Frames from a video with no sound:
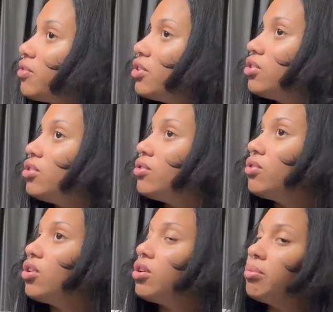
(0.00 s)
First of
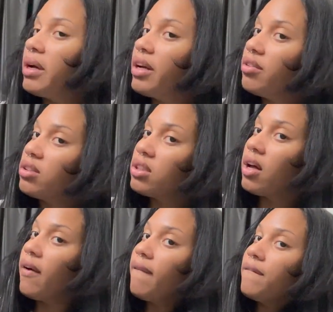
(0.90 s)
all, my hair is
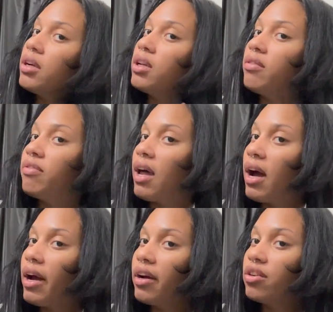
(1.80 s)
not fully flat
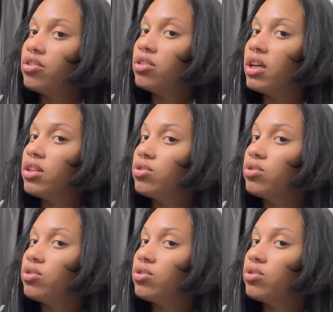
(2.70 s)
ironed, so that's